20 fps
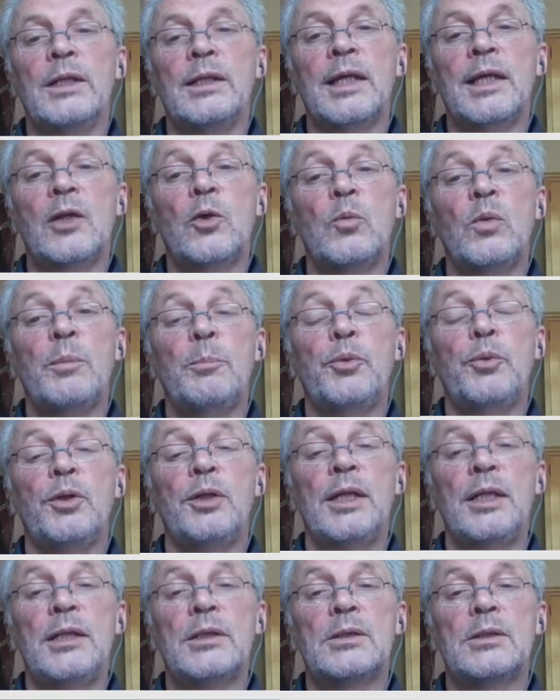can we
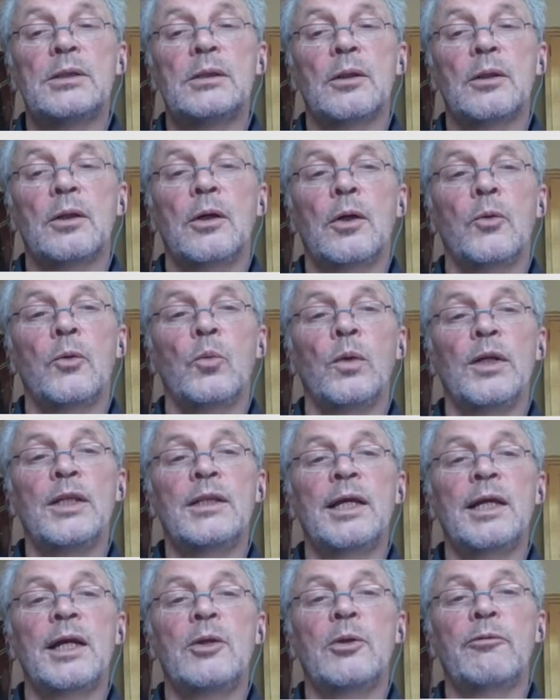predict, on
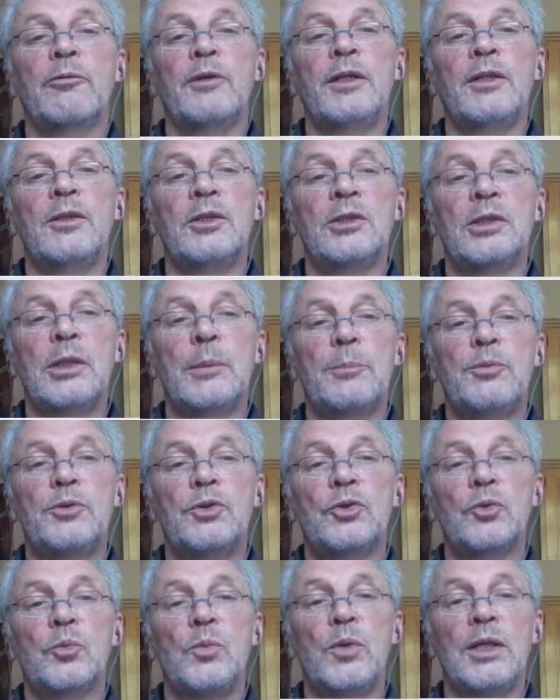what kind of
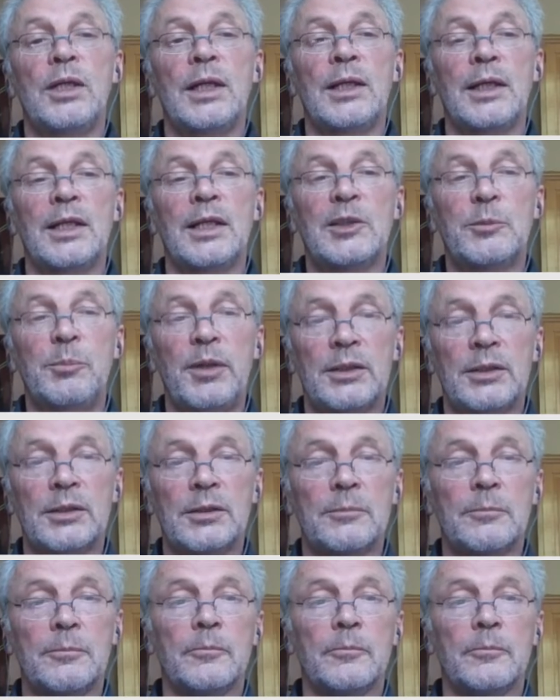interceptions we can expect?